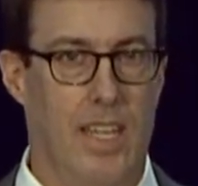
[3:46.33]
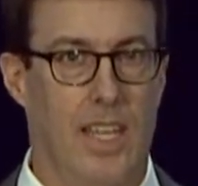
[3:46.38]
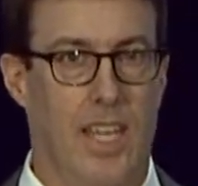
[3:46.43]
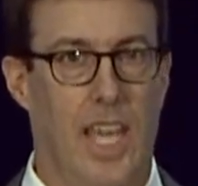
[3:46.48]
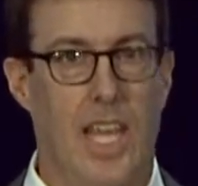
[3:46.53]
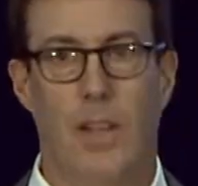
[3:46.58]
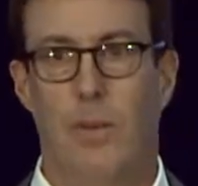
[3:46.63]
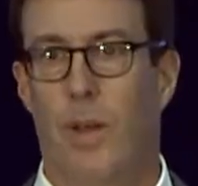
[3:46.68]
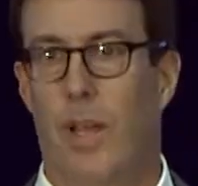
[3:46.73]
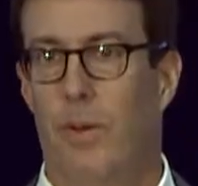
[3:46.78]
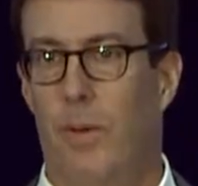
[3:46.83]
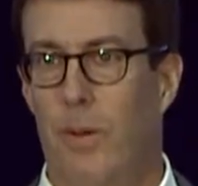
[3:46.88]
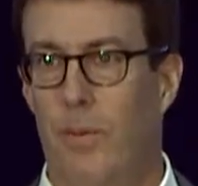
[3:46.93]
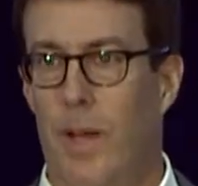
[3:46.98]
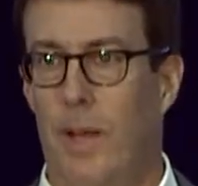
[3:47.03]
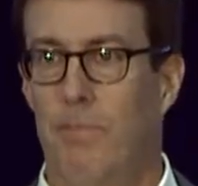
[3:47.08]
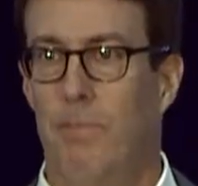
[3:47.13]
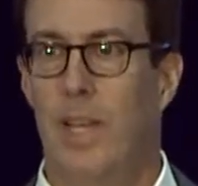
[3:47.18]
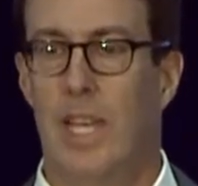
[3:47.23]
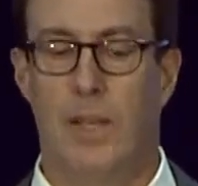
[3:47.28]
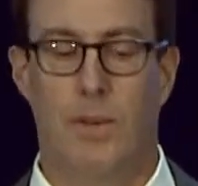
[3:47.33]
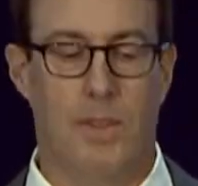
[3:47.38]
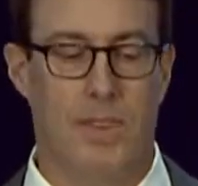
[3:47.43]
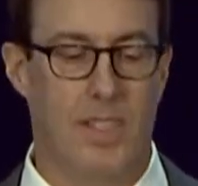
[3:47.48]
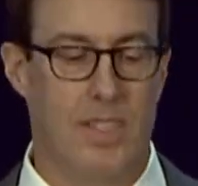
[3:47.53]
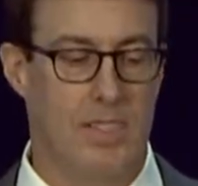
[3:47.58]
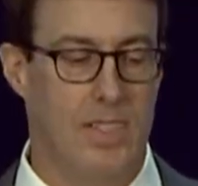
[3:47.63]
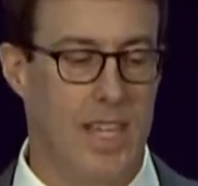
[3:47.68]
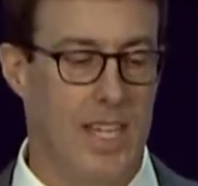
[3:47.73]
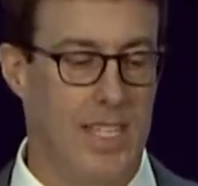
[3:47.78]
Anyway, we went big with
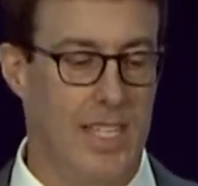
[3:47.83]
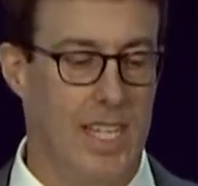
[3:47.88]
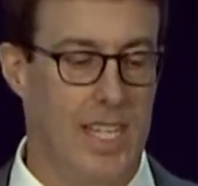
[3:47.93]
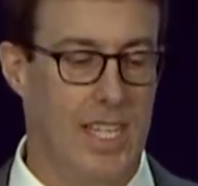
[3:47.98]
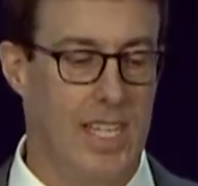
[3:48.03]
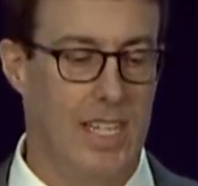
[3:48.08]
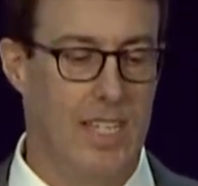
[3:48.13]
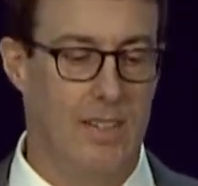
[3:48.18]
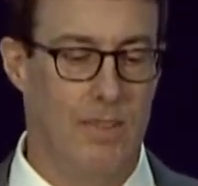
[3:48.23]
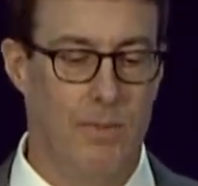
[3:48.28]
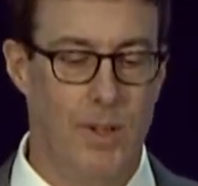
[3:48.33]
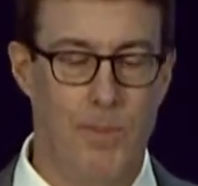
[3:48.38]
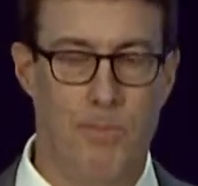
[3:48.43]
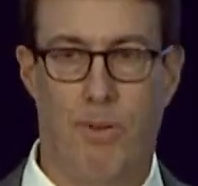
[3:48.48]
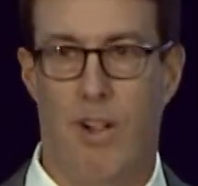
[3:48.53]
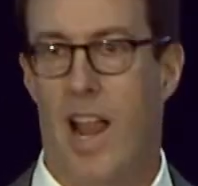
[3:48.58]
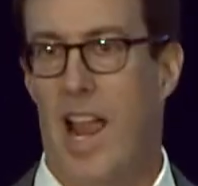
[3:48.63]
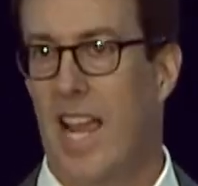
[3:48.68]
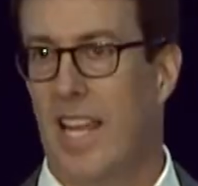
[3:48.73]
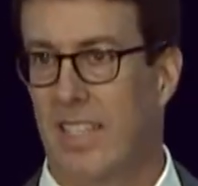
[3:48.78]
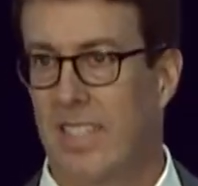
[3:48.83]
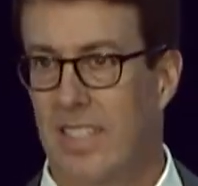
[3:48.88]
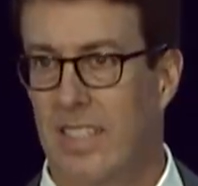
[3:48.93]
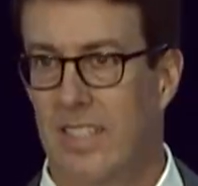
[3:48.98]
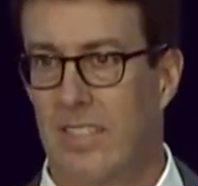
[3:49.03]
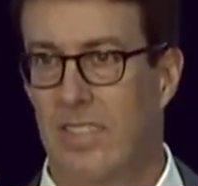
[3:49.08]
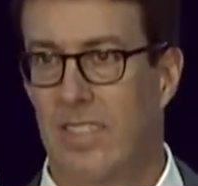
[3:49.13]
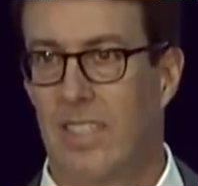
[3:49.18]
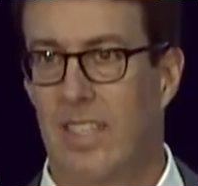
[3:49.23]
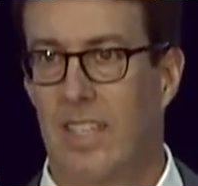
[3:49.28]
this idea. We
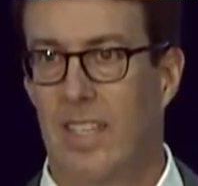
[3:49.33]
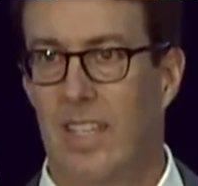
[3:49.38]
practiced.